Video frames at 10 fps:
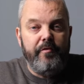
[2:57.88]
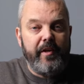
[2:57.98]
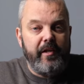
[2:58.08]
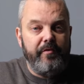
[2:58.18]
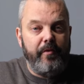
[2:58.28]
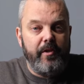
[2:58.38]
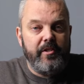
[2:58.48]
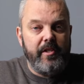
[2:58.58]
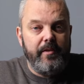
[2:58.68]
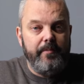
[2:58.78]
Thank you for
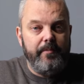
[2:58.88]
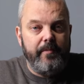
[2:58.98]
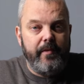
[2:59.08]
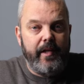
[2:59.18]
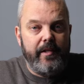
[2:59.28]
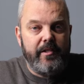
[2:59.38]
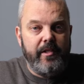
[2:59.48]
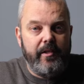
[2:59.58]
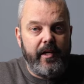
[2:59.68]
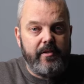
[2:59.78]
watching, and see you
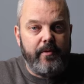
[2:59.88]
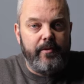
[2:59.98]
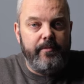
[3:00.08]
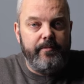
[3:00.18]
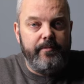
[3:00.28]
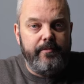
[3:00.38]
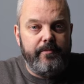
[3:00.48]
in the next one.